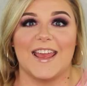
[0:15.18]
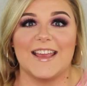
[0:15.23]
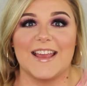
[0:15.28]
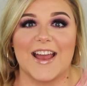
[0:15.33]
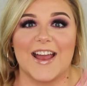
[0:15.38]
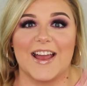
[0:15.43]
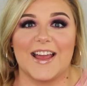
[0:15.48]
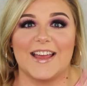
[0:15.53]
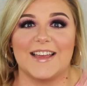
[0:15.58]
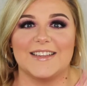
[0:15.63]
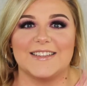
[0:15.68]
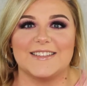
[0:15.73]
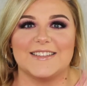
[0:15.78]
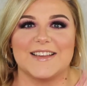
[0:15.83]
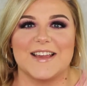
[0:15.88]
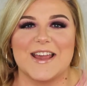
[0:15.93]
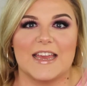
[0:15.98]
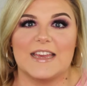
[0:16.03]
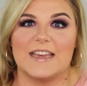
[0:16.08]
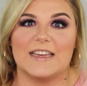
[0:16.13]
Hey guys!
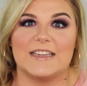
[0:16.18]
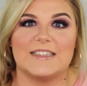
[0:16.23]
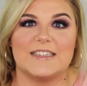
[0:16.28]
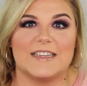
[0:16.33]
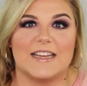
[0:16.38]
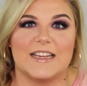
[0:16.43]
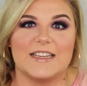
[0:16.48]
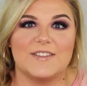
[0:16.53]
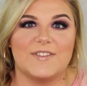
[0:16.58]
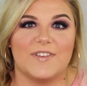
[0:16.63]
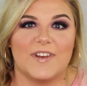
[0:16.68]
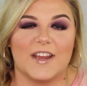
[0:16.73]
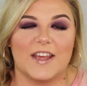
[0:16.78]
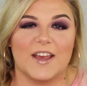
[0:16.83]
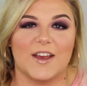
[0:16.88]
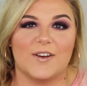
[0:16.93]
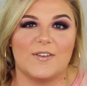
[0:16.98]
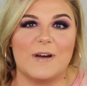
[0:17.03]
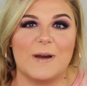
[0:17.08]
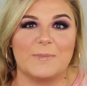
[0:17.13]
In today's
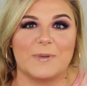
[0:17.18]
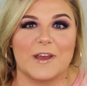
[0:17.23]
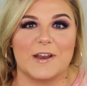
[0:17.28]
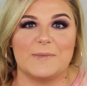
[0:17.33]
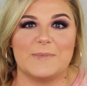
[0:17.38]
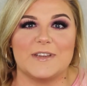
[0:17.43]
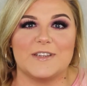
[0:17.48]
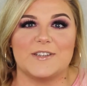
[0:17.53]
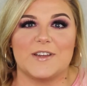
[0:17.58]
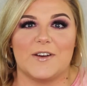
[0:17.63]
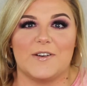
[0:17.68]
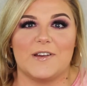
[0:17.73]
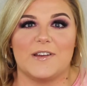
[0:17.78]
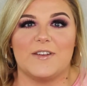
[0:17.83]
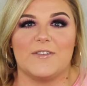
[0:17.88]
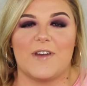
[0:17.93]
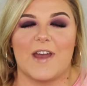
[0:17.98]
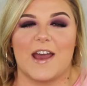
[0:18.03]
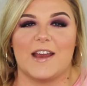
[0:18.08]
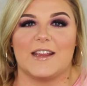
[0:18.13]
video, I'm going to be showing
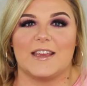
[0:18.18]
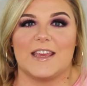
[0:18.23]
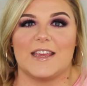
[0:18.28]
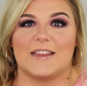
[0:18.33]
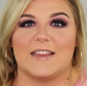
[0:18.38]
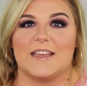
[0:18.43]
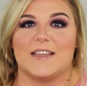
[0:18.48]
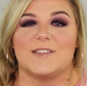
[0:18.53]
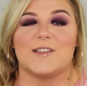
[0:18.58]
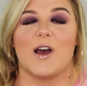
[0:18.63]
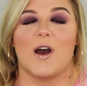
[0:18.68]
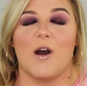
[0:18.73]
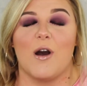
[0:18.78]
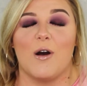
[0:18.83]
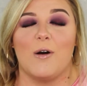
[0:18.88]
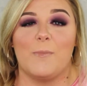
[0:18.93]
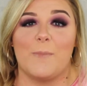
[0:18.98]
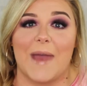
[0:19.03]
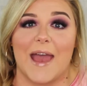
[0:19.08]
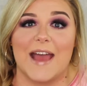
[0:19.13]
you how to get this
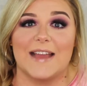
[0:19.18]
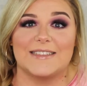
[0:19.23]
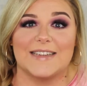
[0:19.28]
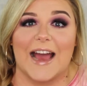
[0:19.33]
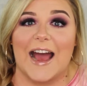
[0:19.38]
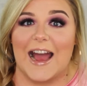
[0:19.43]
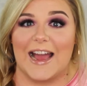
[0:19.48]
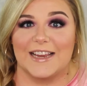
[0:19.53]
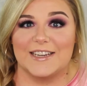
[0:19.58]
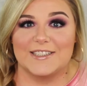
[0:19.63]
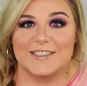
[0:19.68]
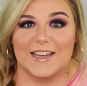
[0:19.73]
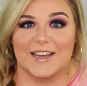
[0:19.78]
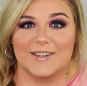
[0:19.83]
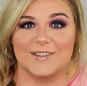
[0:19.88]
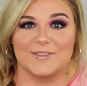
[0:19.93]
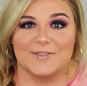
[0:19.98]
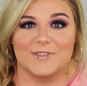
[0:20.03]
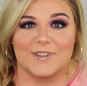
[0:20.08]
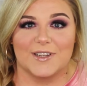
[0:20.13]
all matte
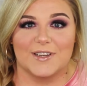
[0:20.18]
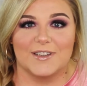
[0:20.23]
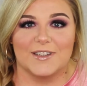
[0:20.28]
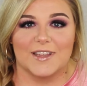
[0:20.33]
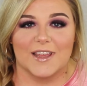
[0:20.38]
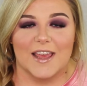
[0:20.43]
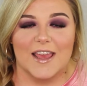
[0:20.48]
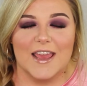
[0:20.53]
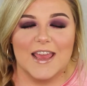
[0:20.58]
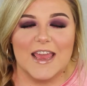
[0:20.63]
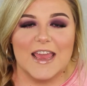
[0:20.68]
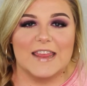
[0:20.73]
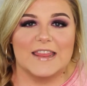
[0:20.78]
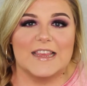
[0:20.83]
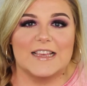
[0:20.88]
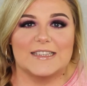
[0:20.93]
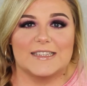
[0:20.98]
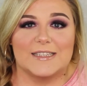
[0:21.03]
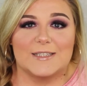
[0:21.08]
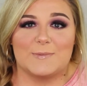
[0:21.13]
eyeshadow look.
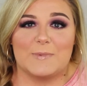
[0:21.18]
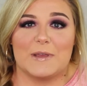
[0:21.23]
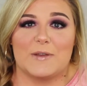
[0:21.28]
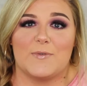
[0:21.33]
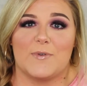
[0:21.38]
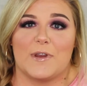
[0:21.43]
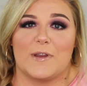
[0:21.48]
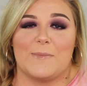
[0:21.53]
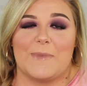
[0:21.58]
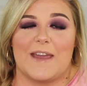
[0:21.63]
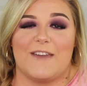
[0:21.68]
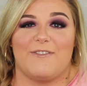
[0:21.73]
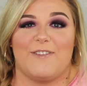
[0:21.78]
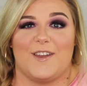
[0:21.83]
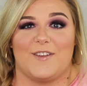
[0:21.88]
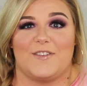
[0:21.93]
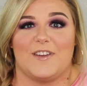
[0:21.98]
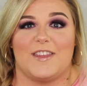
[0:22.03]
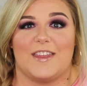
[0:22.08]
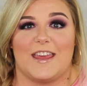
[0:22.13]
This has been one of my
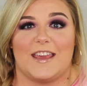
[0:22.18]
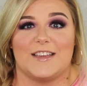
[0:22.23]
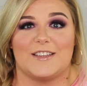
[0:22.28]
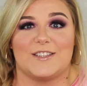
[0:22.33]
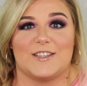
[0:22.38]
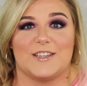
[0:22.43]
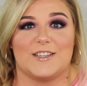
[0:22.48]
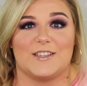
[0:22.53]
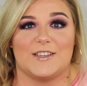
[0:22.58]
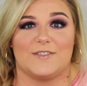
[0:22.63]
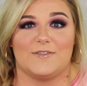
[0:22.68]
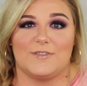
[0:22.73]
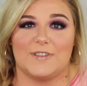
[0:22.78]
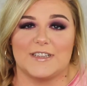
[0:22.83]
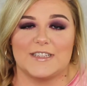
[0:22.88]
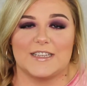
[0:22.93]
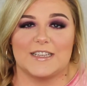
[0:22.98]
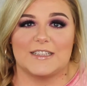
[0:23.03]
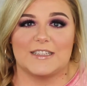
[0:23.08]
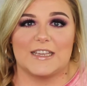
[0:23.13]
favorite things to do
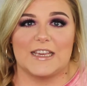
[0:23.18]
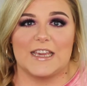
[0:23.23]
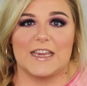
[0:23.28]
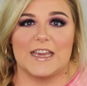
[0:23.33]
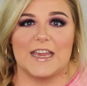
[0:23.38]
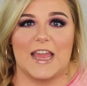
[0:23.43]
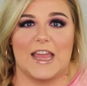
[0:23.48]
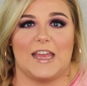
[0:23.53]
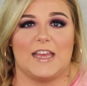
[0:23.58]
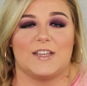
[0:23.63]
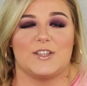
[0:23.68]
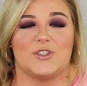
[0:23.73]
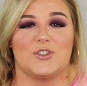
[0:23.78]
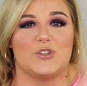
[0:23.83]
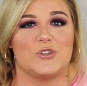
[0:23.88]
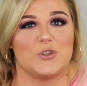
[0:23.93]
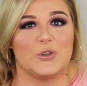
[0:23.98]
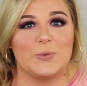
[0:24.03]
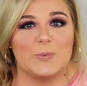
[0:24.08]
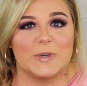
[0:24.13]
recently. It is
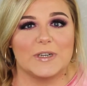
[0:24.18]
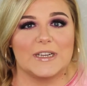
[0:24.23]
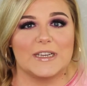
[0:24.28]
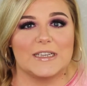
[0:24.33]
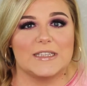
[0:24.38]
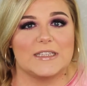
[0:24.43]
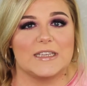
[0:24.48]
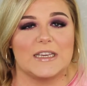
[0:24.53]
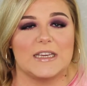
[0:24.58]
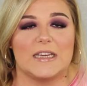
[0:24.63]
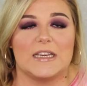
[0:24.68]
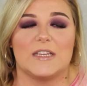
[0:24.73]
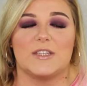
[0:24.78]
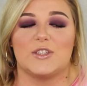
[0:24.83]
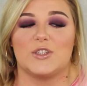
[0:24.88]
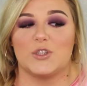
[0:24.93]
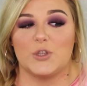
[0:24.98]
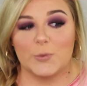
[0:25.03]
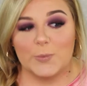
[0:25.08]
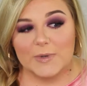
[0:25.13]
super easy,
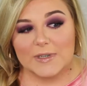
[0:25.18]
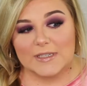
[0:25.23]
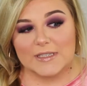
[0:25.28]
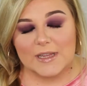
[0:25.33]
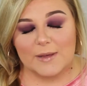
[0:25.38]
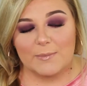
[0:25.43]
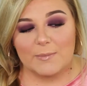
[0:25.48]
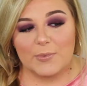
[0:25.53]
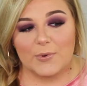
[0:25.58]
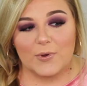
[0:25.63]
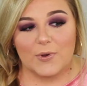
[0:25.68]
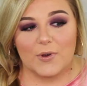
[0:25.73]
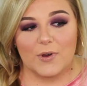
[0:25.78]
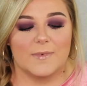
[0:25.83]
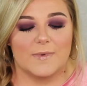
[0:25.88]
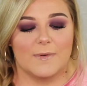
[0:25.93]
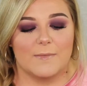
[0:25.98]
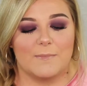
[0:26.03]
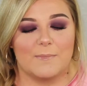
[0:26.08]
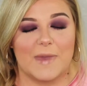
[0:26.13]
super
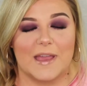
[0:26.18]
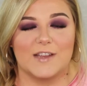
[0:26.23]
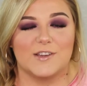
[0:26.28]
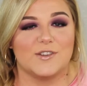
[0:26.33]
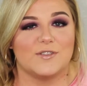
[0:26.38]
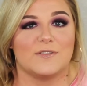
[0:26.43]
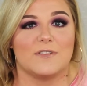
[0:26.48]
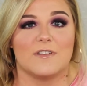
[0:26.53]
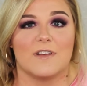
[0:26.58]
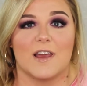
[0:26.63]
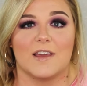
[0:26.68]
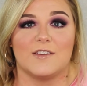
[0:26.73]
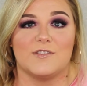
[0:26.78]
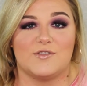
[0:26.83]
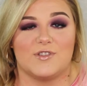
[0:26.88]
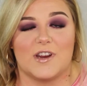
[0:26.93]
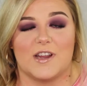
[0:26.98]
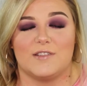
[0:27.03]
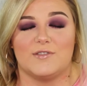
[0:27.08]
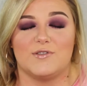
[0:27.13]
simple, makes you look like you
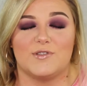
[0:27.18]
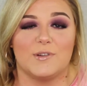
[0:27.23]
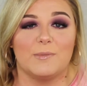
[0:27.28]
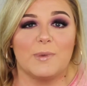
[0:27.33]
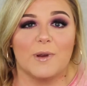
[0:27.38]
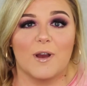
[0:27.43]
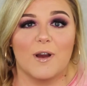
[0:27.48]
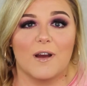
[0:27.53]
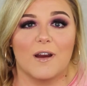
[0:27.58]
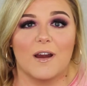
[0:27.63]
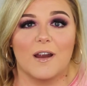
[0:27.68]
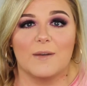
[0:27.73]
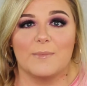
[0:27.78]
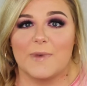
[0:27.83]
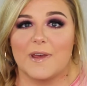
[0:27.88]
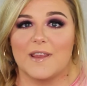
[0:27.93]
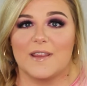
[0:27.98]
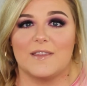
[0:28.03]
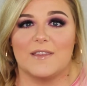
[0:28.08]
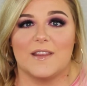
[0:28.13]
tried super hard,
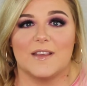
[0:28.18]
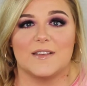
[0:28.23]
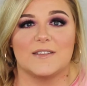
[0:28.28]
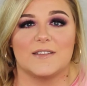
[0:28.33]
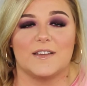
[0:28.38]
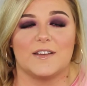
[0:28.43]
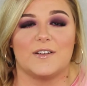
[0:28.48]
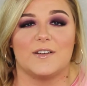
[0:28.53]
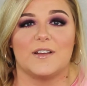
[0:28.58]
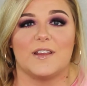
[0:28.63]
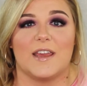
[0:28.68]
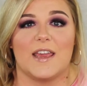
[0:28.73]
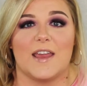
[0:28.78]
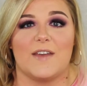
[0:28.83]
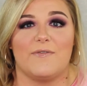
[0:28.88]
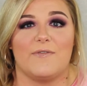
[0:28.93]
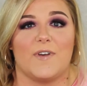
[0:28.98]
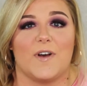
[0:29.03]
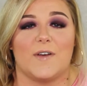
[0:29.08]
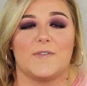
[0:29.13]
but this literally
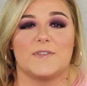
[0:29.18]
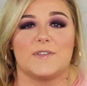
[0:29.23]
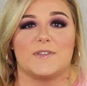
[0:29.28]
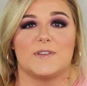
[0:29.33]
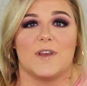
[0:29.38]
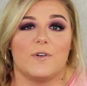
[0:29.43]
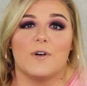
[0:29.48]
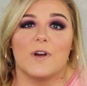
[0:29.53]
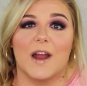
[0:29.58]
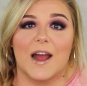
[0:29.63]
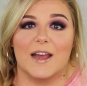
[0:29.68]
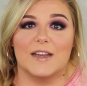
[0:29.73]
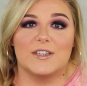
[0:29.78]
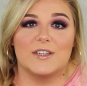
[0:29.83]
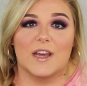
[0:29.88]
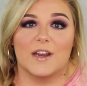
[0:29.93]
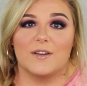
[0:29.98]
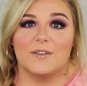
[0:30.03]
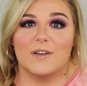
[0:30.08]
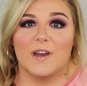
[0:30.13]
involves 4
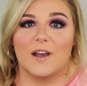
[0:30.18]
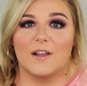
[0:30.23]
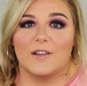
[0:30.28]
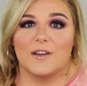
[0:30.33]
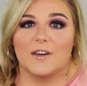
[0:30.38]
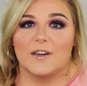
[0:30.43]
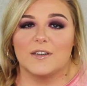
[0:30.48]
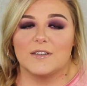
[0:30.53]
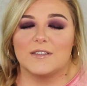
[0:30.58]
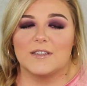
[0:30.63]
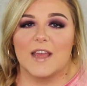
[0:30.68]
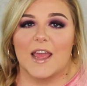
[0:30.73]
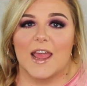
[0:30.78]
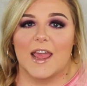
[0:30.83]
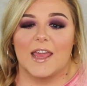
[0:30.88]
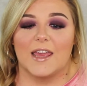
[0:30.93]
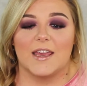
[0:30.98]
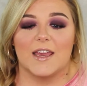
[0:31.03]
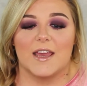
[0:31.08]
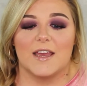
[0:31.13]
eyeshadow colors
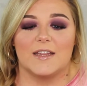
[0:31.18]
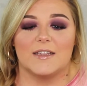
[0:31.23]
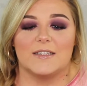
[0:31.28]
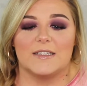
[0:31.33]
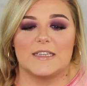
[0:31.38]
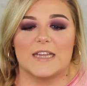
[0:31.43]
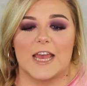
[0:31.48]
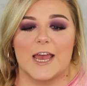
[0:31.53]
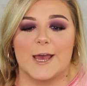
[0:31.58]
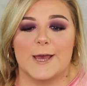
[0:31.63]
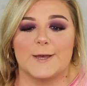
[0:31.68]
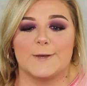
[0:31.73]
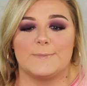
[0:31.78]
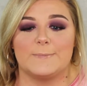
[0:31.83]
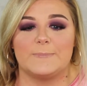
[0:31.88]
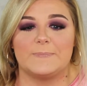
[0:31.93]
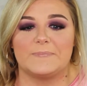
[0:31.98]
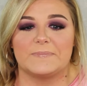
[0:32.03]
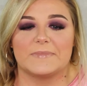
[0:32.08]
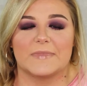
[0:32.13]
and
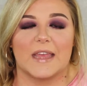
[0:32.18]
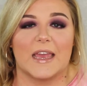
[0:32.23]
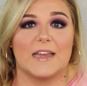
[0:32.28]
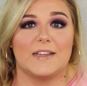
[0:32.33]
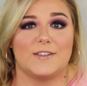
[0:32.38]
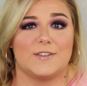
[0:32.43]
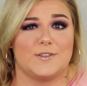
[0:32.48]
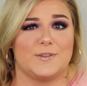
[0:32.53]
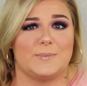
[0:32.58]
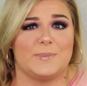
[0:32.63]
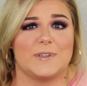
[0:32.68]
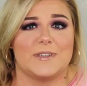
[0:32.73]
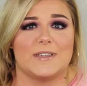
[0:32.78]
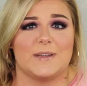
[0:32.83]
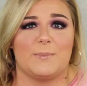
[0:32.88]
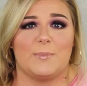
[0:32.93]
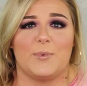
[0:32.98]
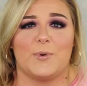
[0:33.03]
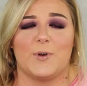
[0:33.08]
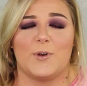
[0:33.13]
it's super
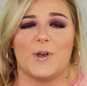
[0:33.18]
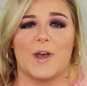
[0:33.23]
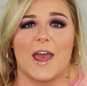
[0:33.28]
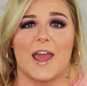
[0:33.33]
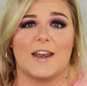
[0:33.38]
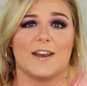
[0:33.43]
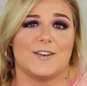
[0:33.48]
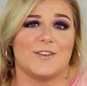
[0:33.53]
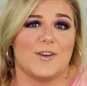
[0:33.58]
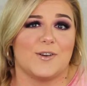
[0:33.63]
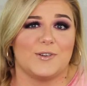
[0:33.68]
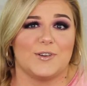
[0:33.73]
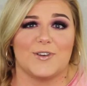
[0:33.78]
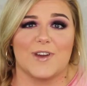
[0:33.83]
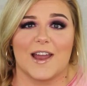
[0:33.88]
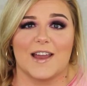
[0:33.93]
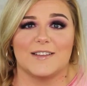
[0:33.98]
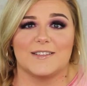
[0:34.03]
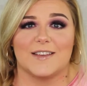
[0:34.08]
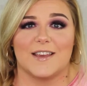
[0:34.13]
simple and I know you
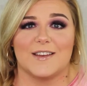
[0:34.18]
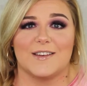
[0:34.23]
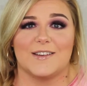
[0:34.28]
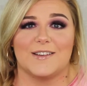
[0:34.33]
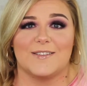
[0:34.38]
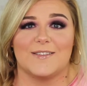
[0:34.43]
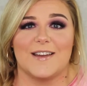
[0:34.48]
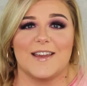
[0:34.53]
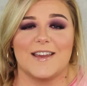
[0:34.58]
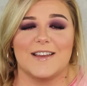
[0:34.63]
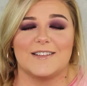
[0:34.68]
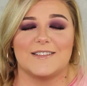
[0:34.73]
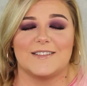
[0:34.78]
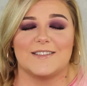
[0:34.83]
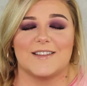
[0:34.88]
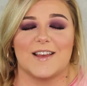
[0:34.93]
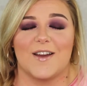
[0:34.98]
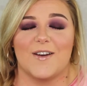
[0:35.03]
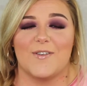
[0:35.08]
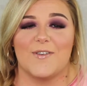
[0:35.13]
guys can do it.
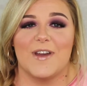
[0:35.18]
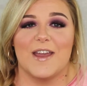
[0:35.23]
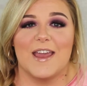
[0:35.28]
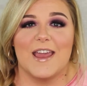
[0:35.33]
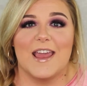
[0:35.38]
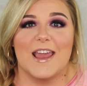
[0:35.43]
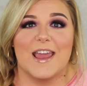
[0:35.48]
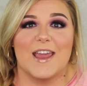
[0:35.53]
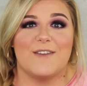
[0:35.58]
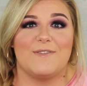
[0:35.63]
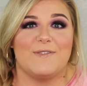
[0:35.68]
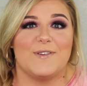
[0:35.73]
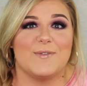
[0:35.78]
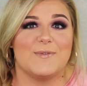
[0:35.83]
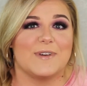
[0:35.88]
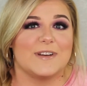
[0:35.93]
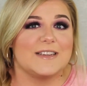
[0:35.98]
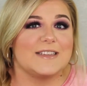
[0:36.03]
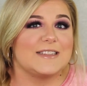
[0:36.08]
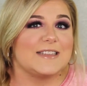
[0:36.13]
So if you
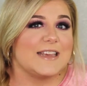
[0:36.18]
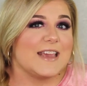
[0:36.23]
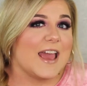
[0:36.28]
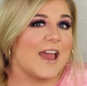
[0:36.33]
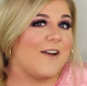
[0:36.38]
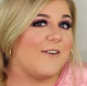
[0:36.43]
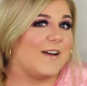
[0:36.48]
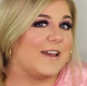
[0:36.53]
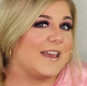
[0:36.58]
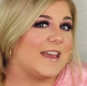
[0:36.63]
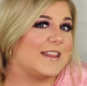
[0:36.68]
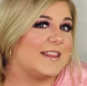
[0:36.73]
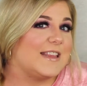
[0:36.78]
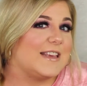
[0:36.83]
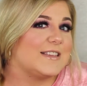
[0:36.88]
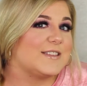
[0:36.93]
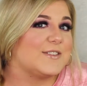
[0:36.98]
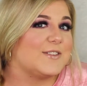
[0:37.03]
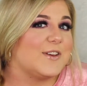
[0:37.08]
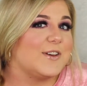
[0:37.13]
want to see how I get
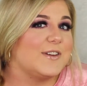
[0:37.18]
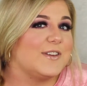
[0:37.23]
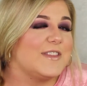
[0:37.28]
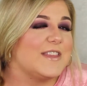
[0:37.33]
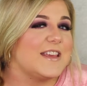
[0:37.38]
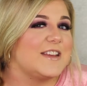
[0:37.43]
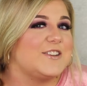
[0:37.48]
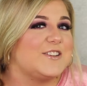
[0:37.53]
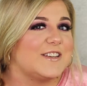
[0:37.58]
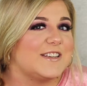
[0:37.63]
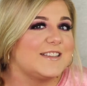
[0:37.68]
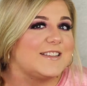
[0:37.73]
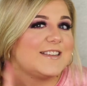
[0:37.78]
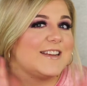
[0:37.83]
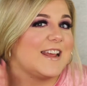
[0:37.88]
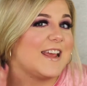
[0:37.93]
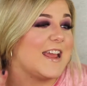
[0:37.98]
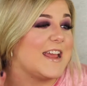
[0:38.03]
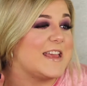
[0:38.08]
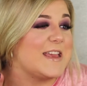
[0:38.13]
this look, then
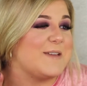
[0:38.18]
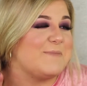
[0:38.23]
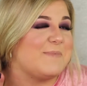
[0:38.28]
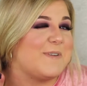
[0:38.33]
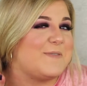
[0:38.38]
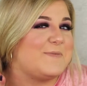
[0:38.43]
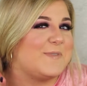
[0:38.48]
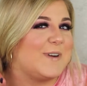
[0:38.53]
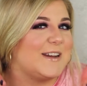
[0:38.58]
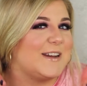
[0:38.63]
just keep on